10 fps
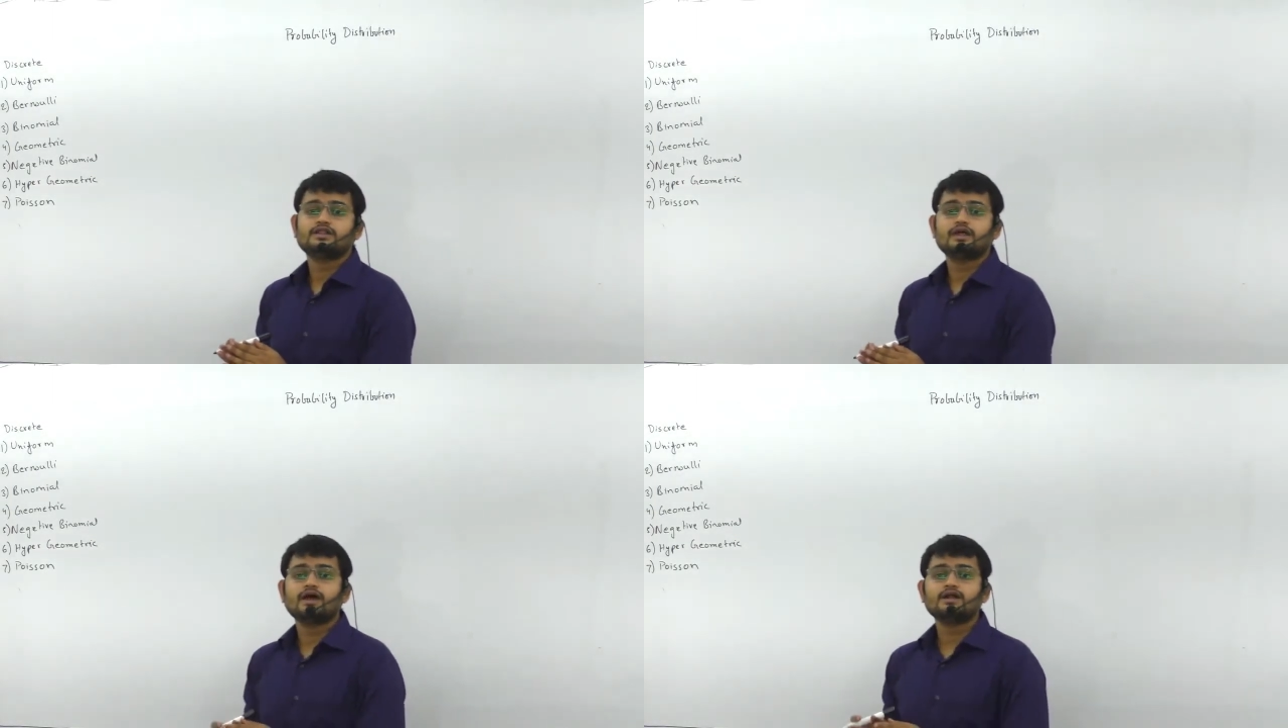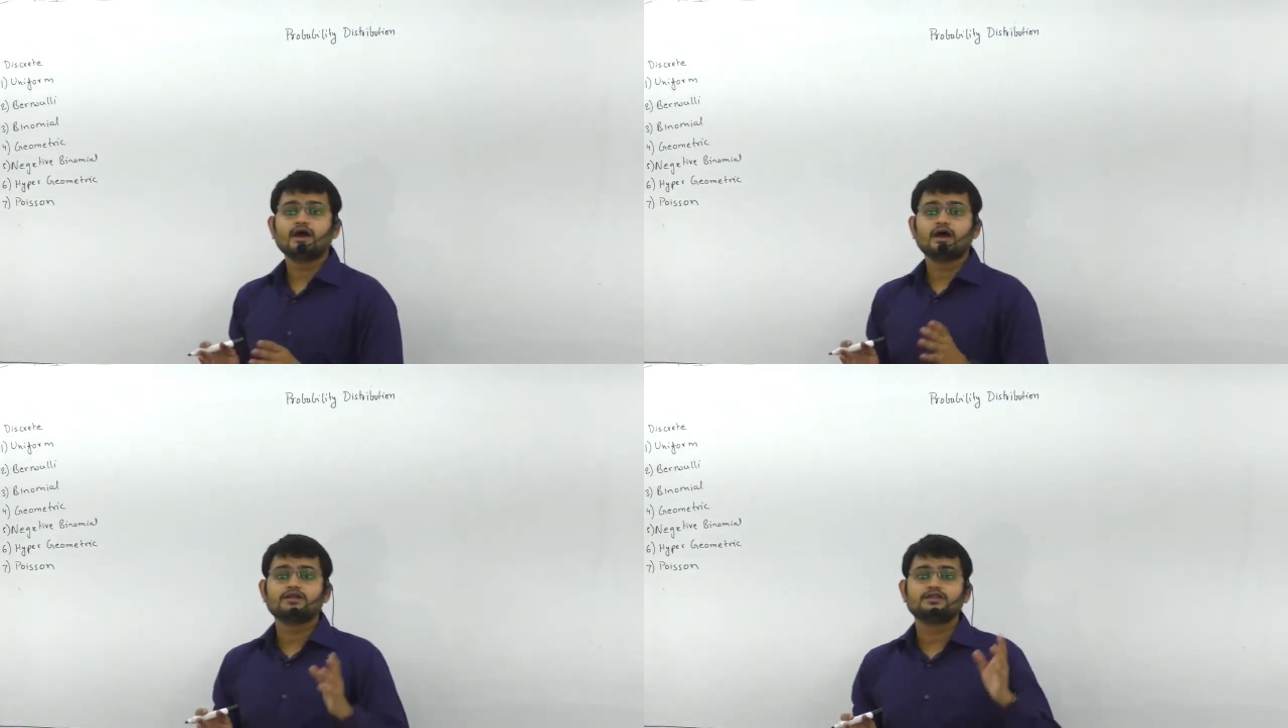that
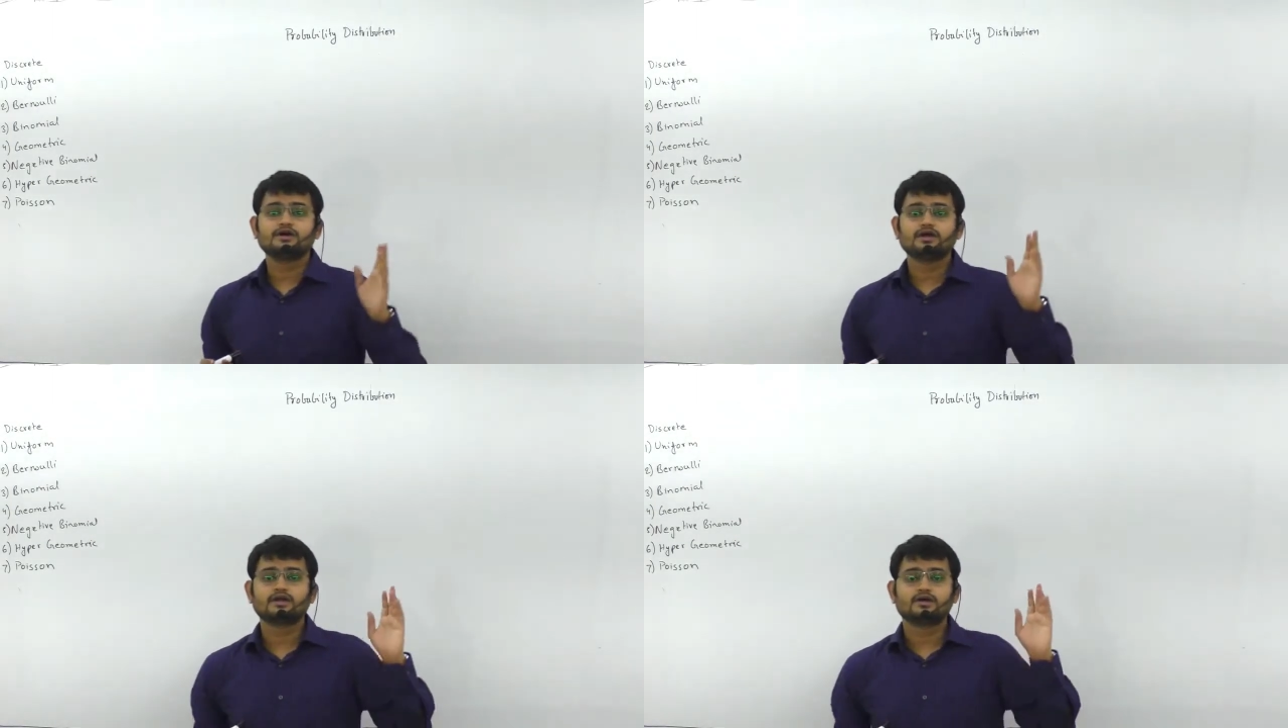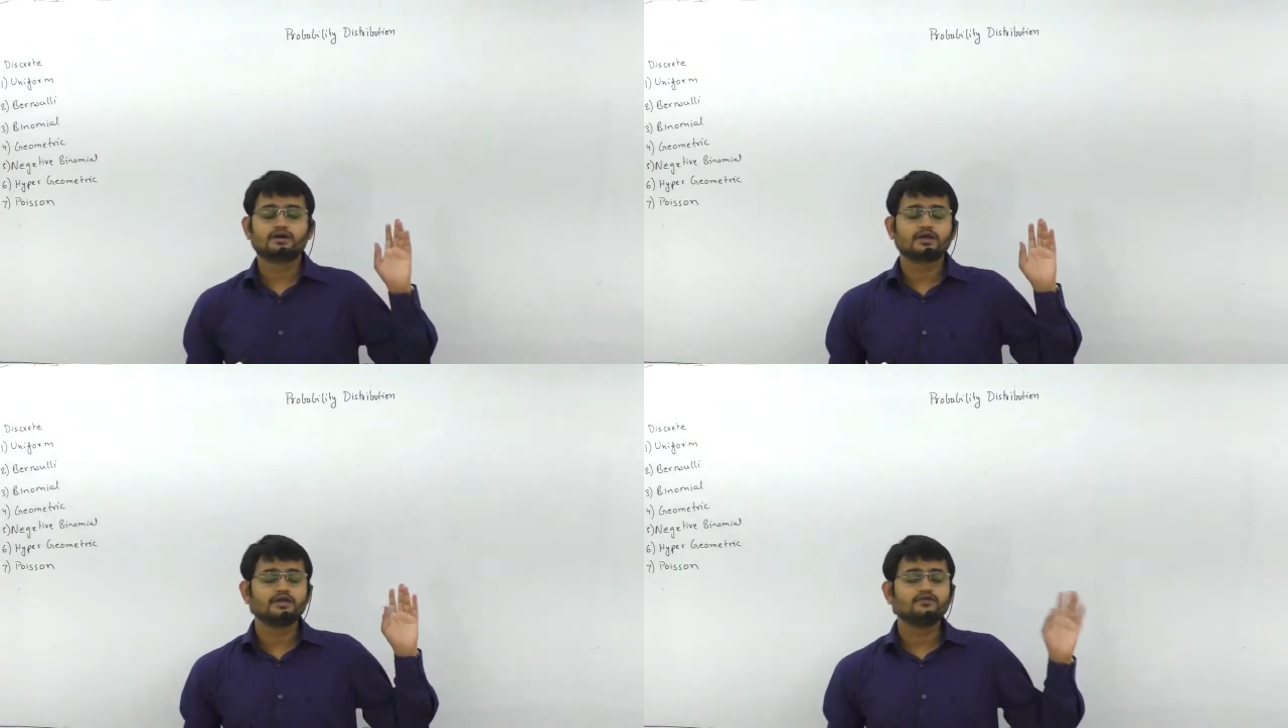the
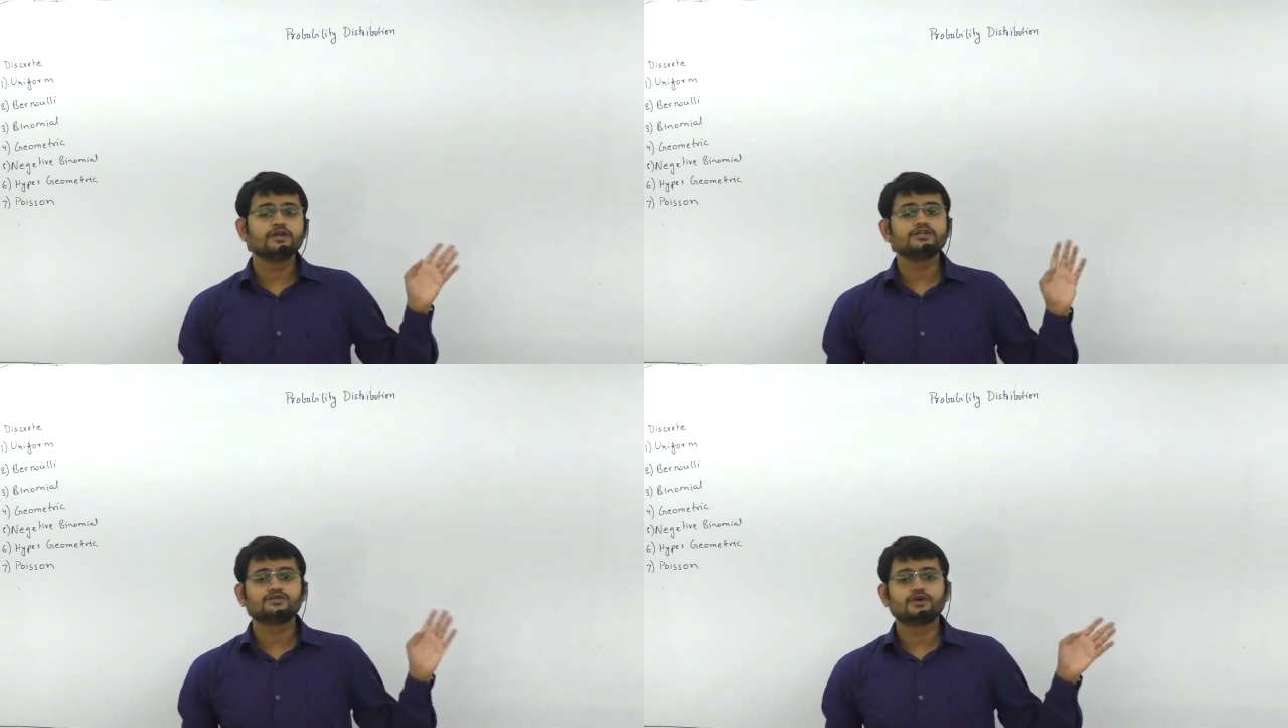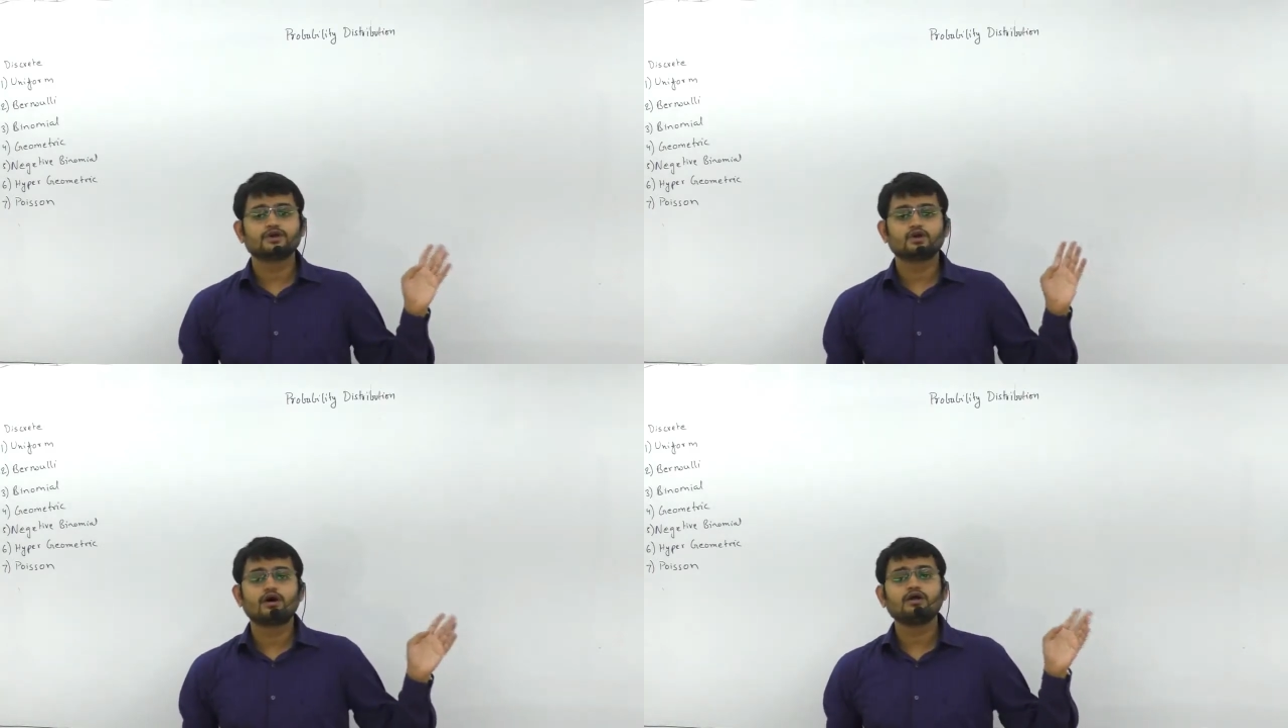events were
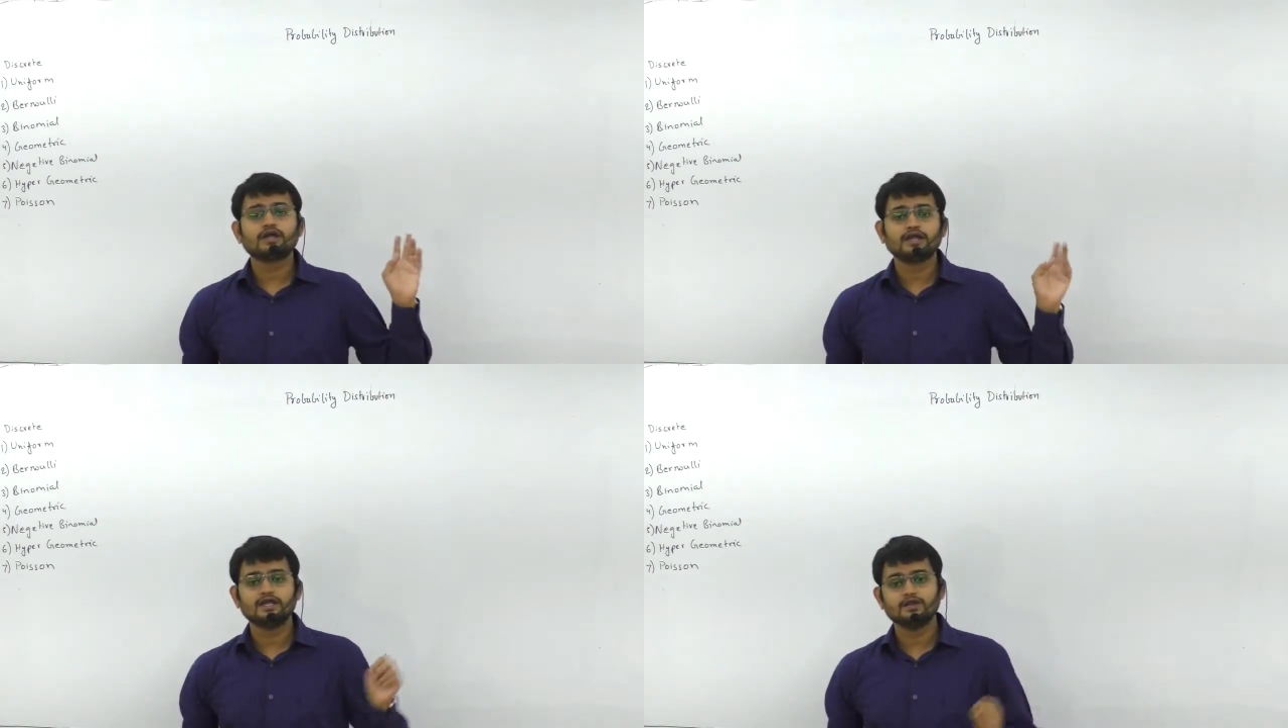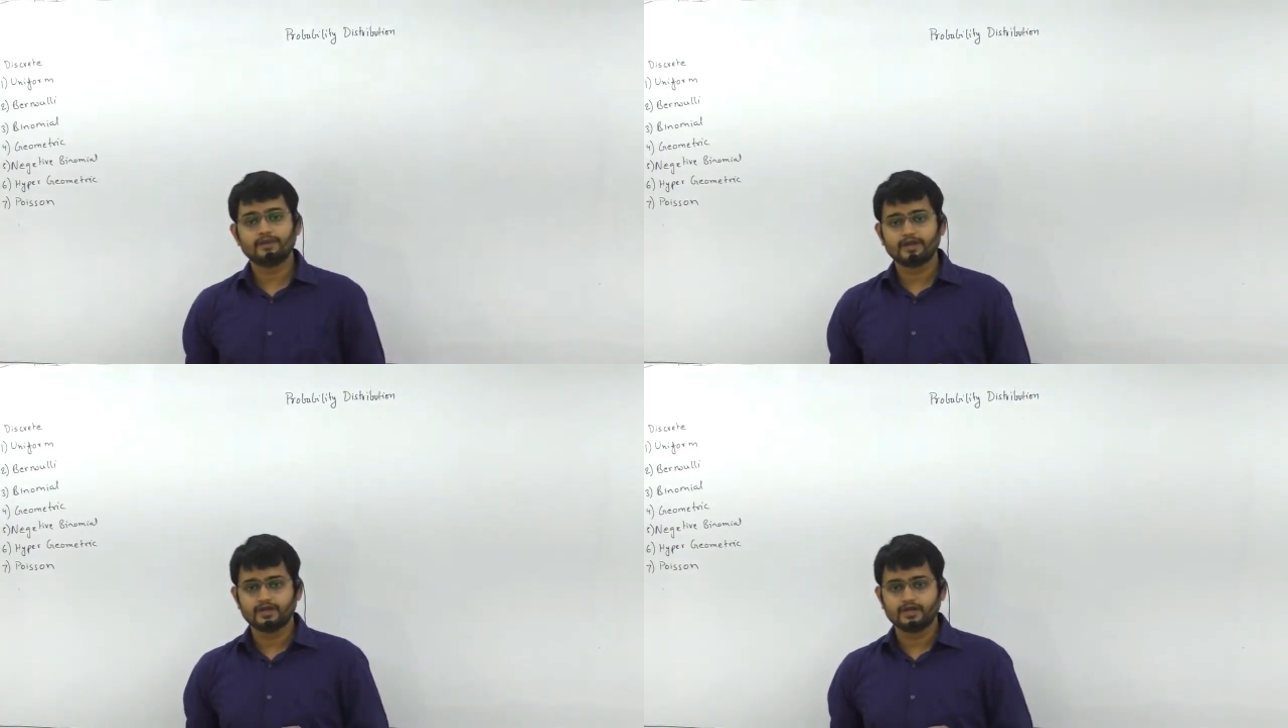not
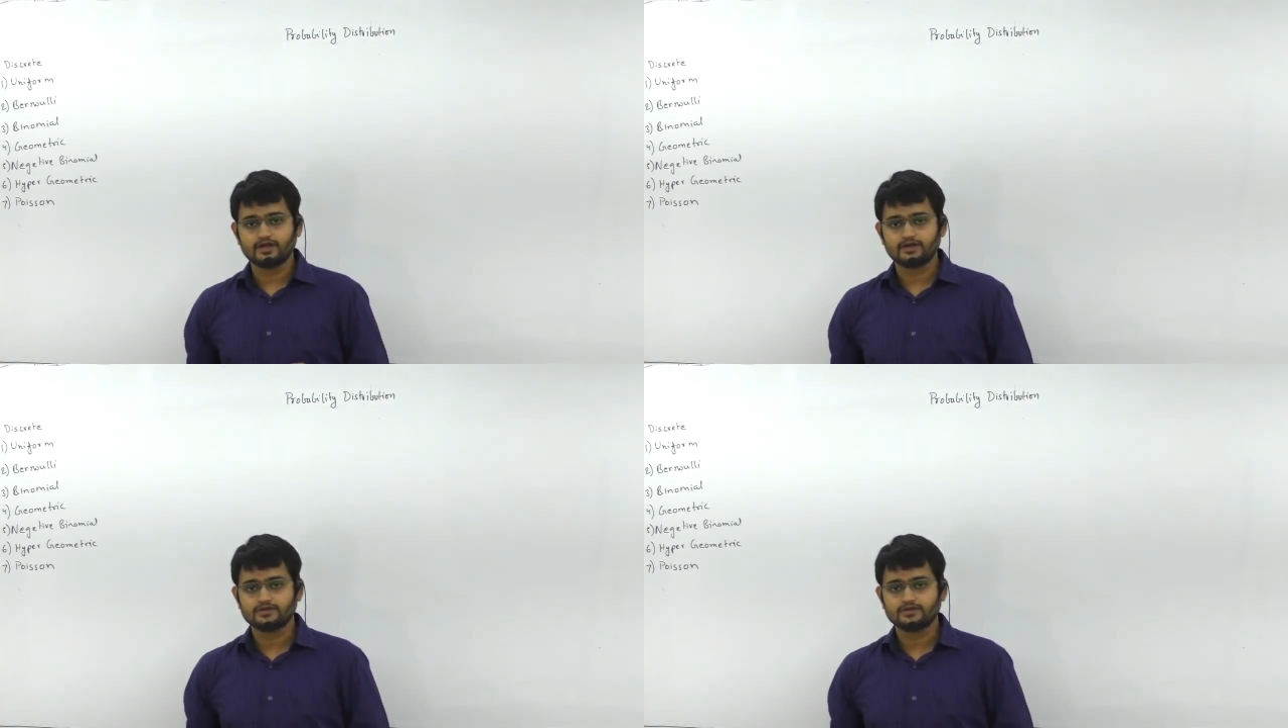independent.